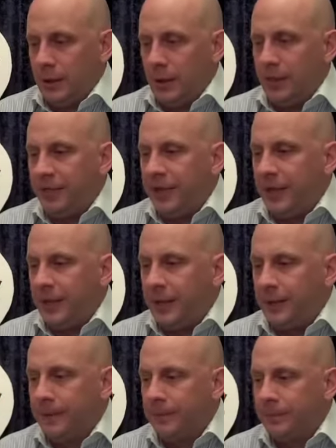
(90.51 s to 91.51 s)
I
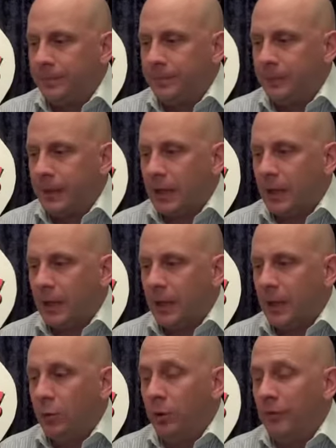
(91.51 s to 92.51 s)
think I would